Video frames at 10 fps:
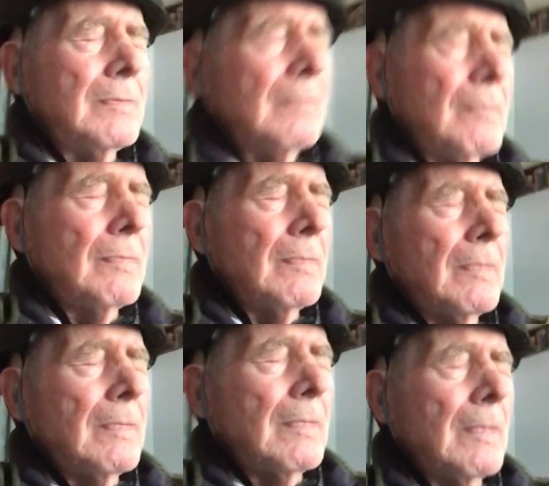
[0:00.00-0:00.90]
What kind
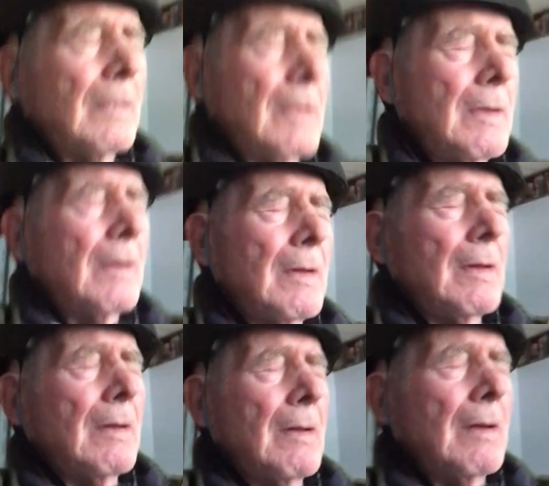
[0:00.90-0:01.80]
of
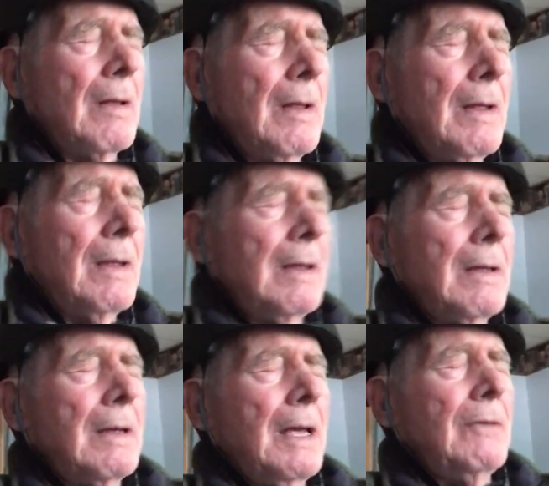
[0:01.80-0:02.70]
planes could you
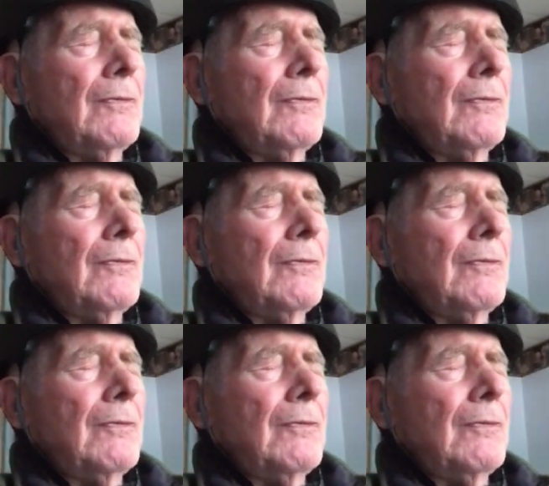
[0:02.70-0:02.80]
call up?